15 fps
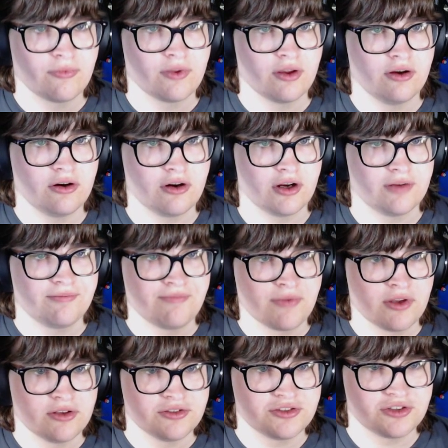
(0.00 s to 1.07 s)
Alright,
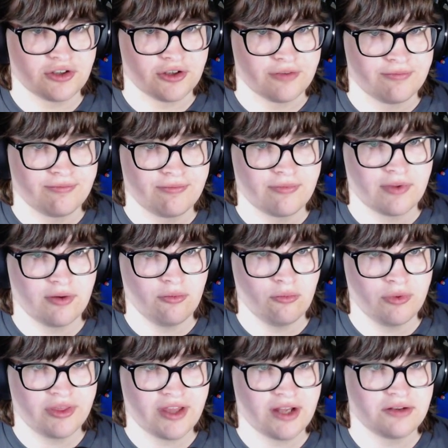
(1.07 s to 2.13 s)
so
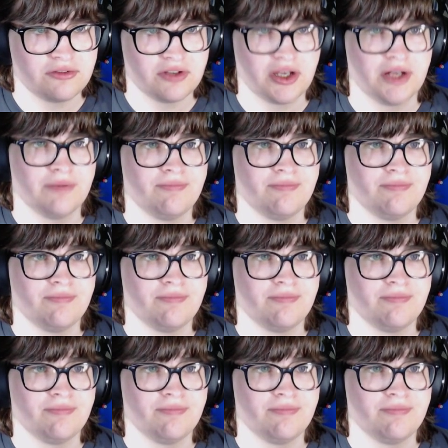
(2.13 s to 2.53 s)
with that done,